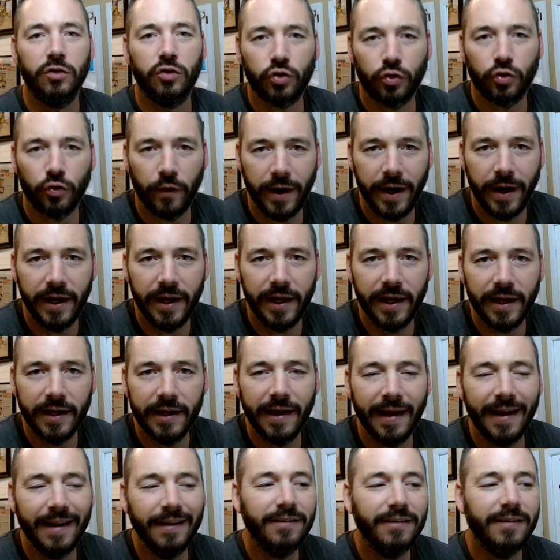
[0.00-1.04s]

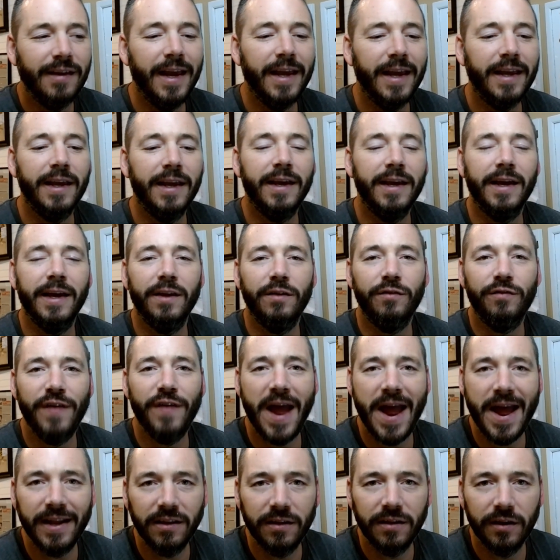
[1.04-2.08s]
trading and taking
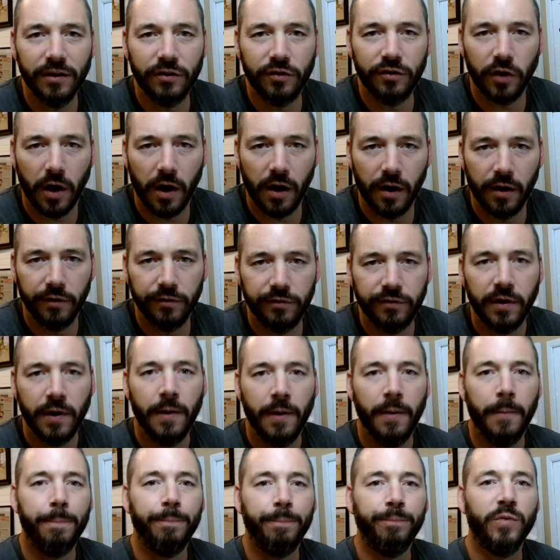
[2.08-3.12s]
advantage of
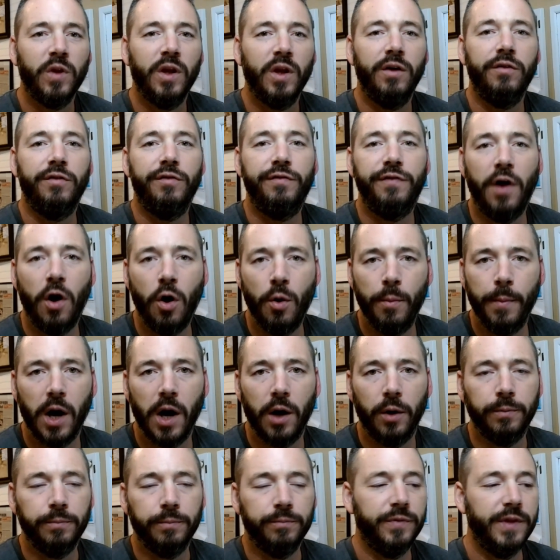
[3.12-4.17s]
FOMO.